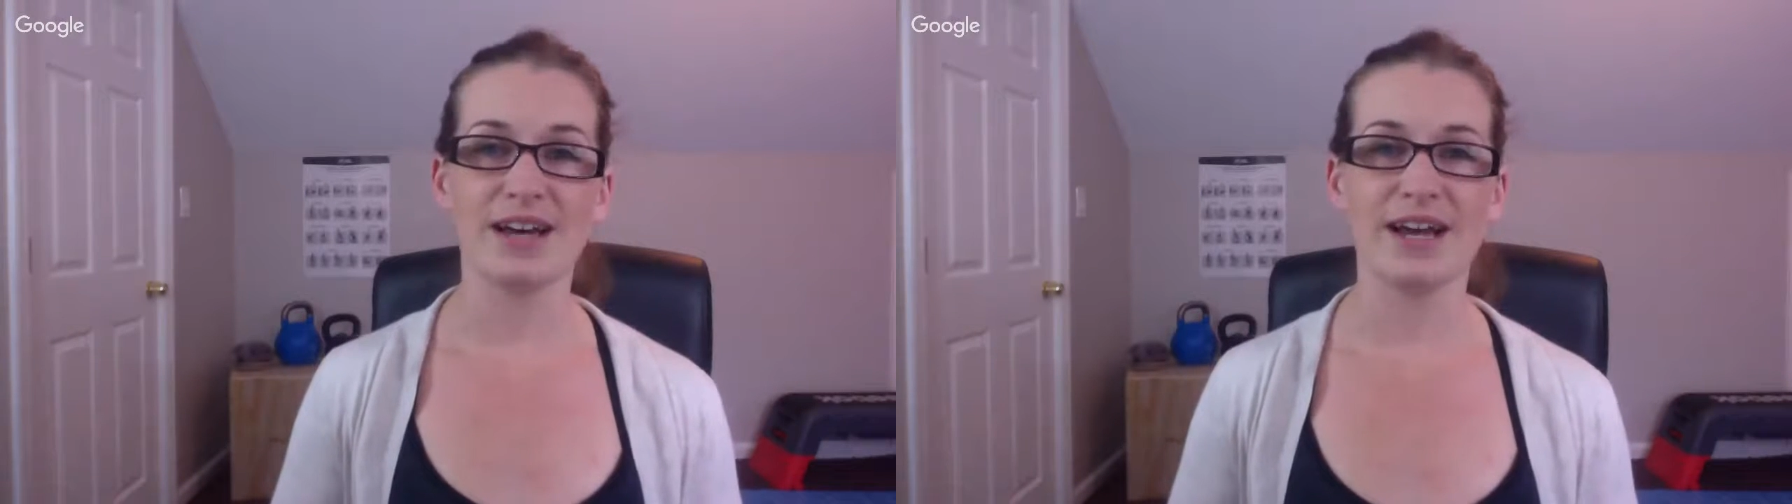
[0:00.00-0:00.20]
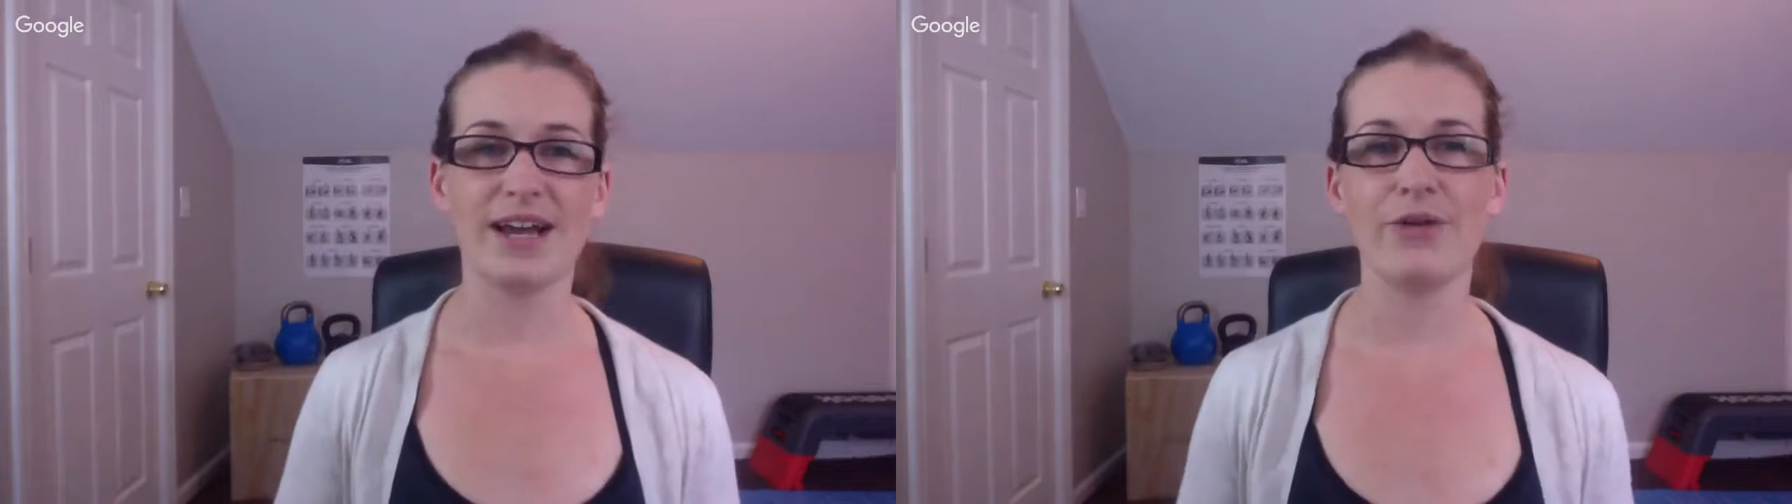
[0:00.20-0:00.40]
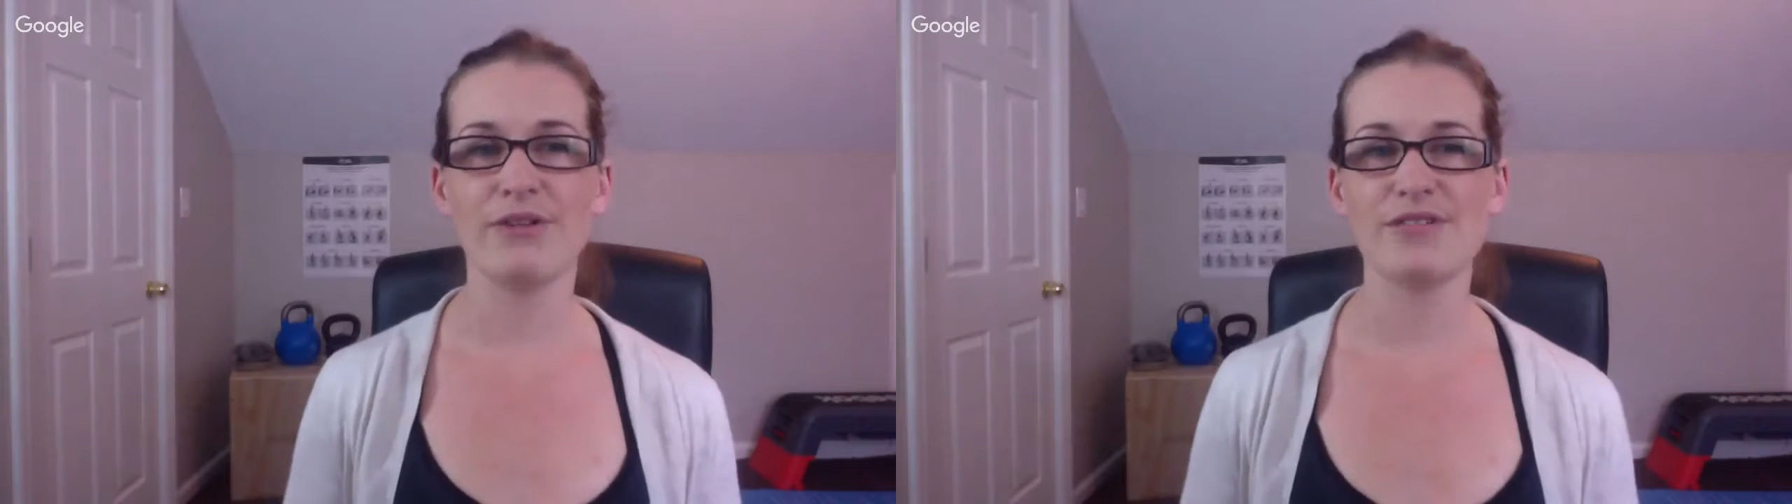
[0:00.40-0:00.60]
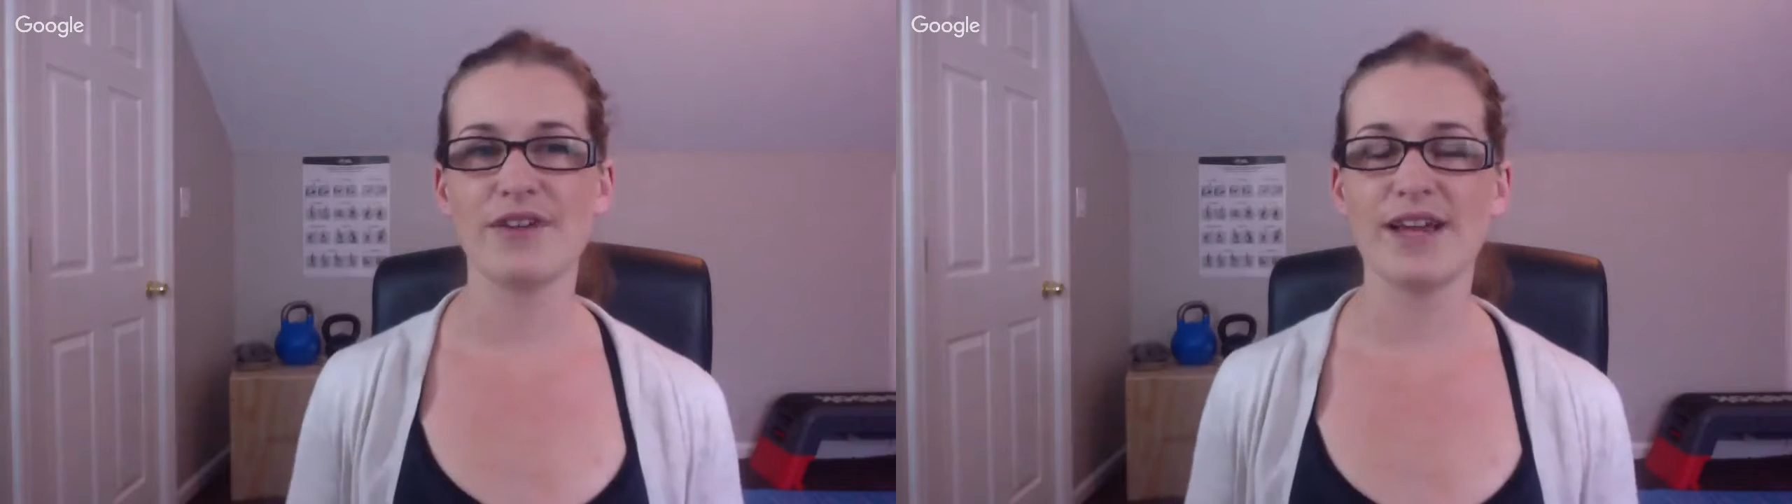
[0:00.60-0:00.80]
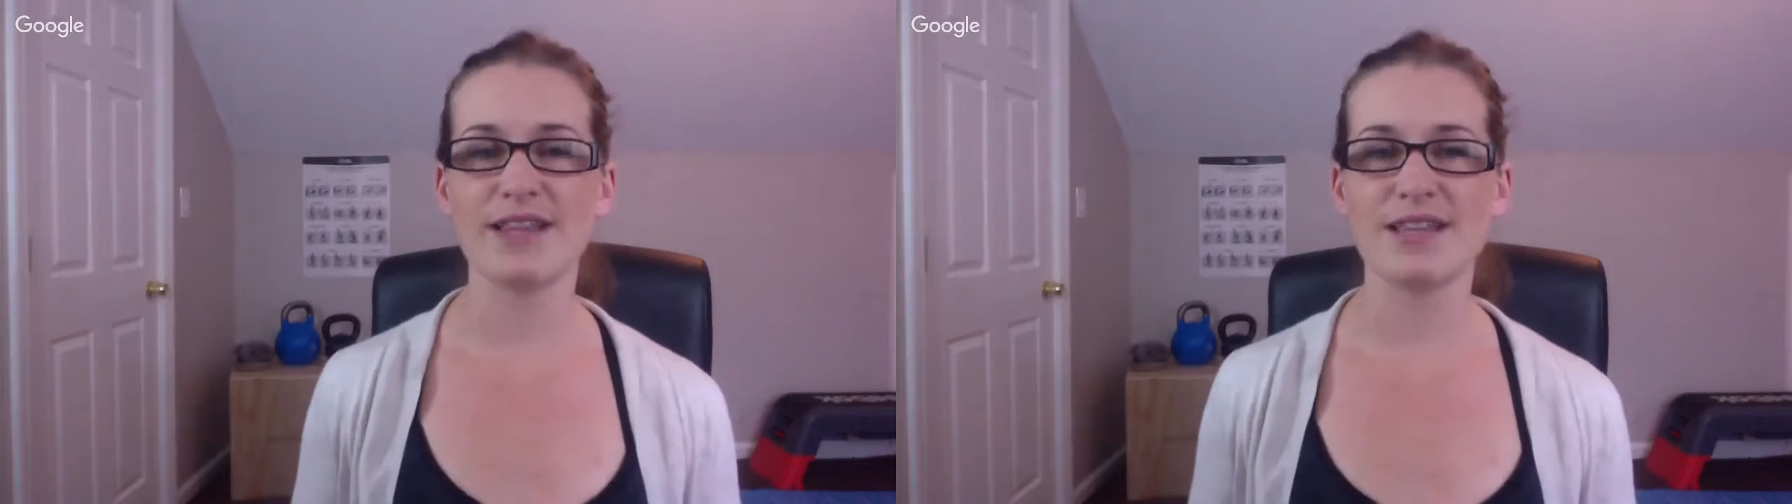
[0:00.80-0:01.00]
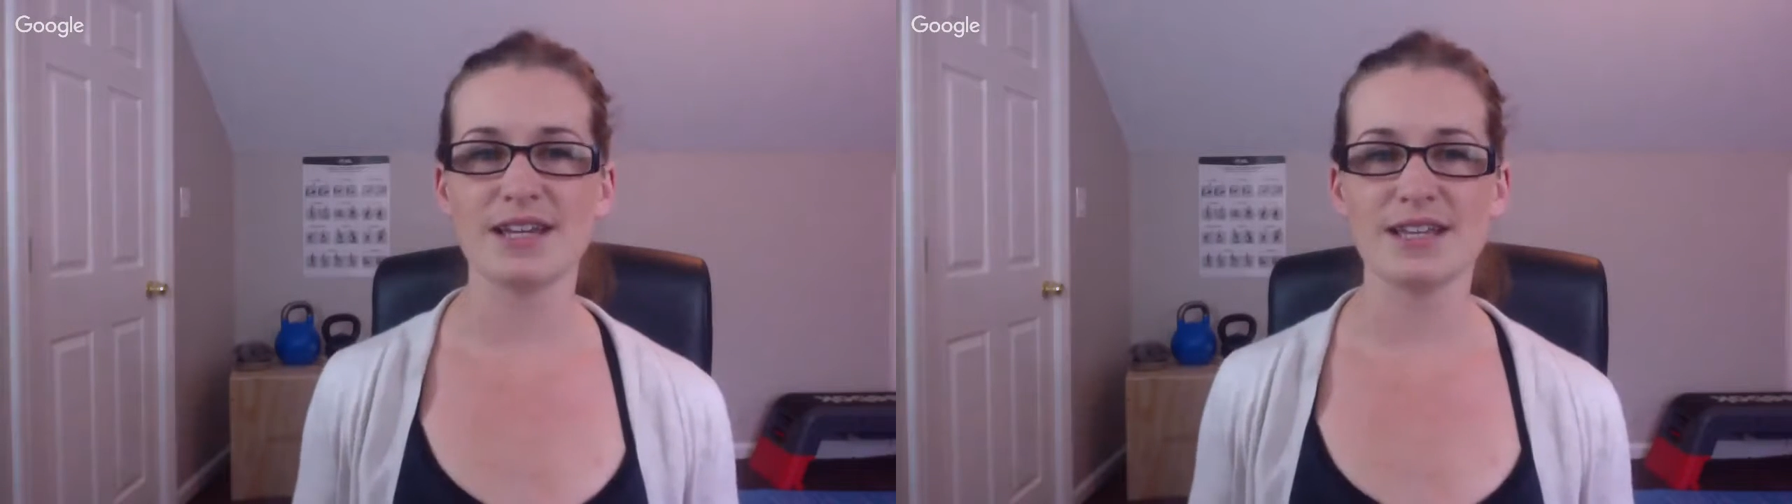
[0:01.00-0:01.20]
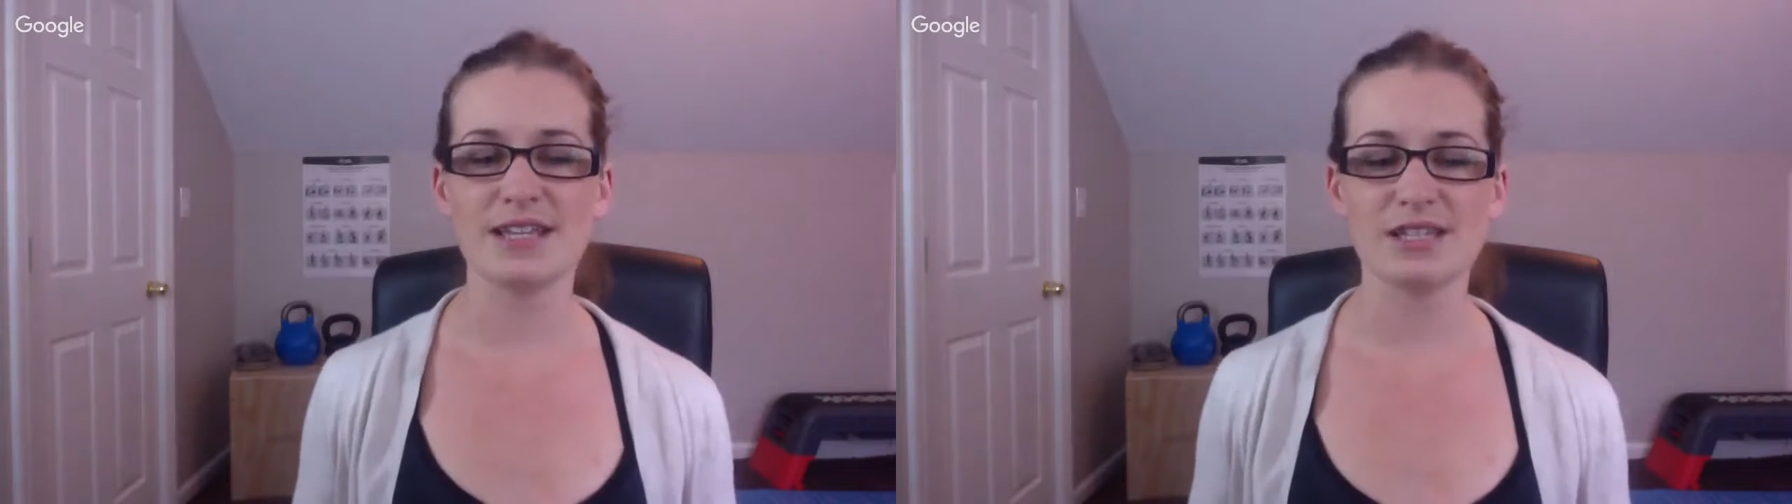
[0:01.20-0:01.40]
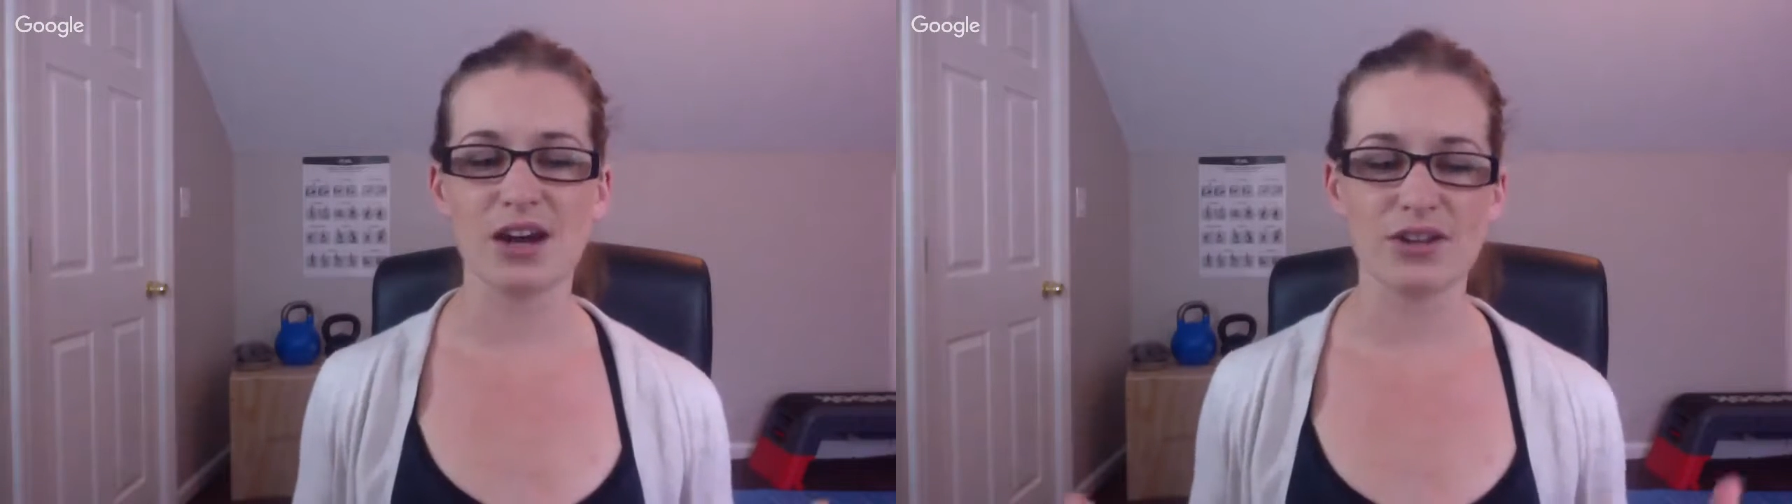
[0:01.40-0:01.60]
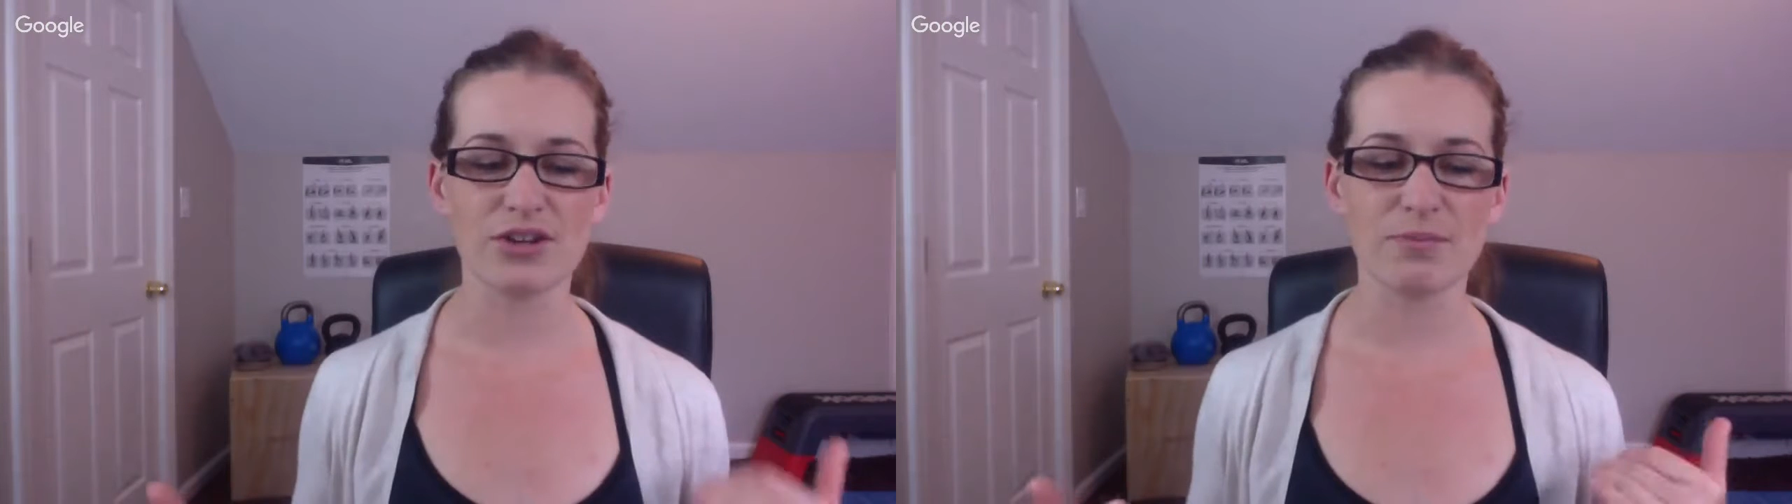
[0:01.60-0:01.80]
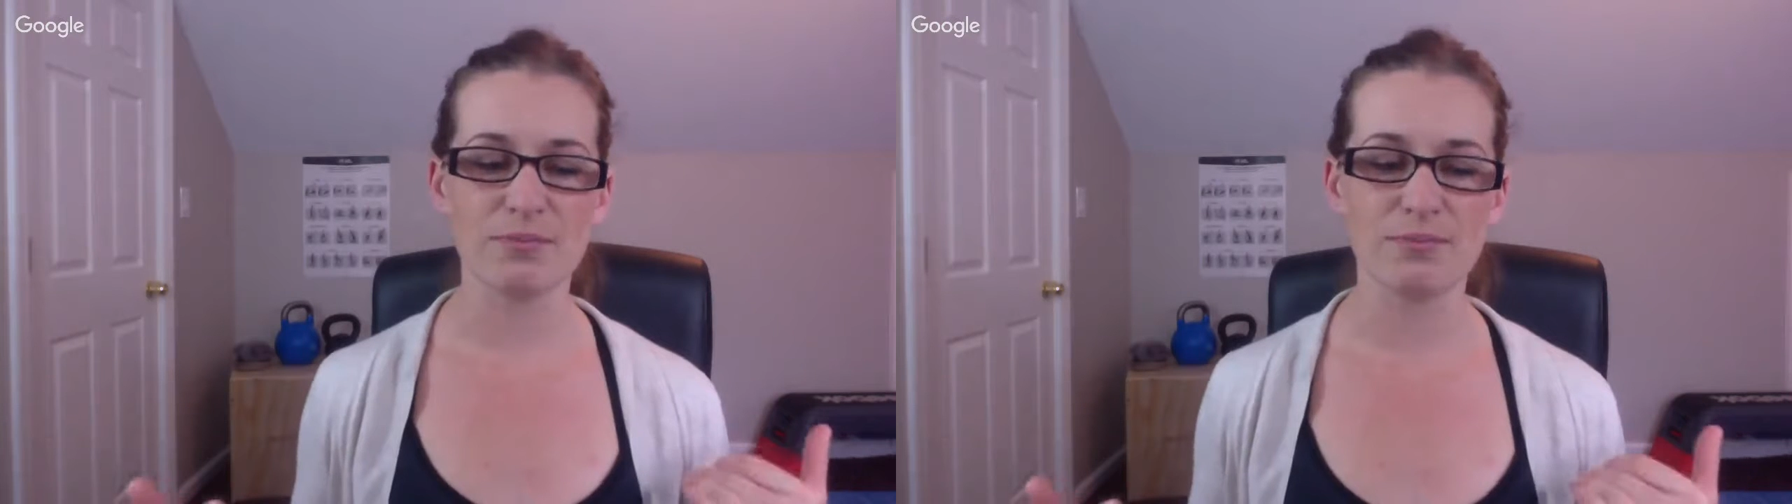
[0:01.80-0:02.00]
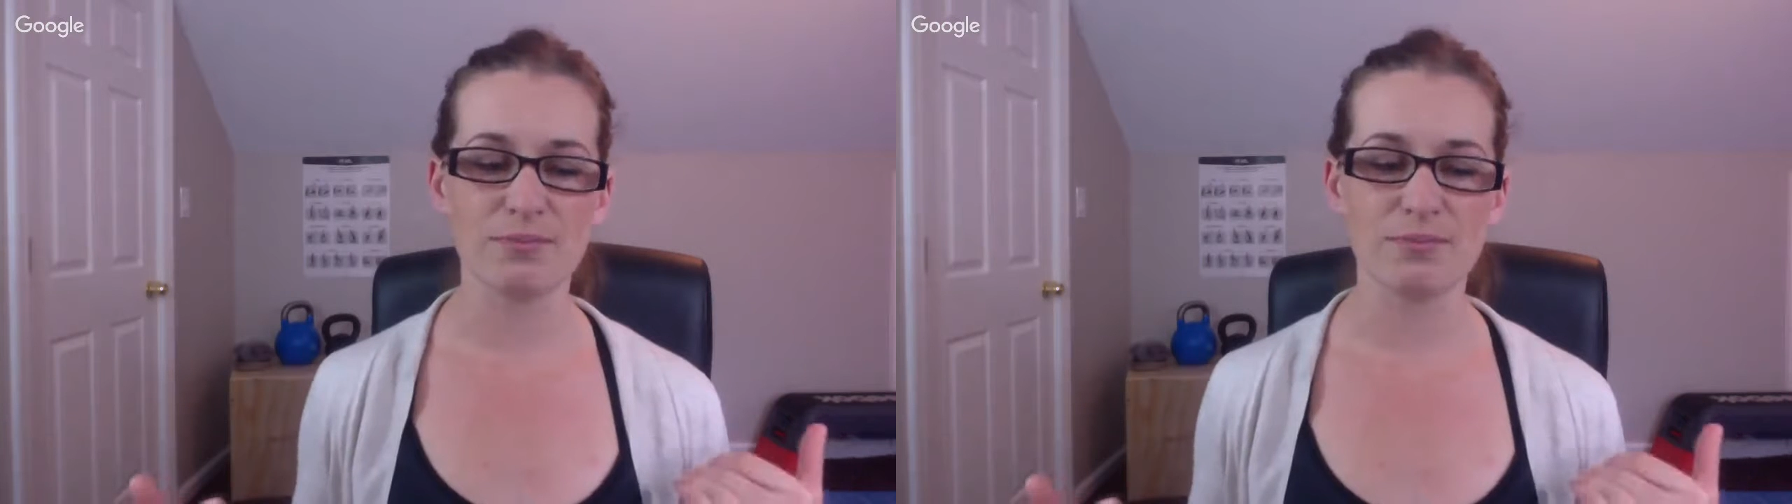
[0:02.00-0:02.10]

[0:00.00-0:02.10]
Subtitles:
And I always find that these other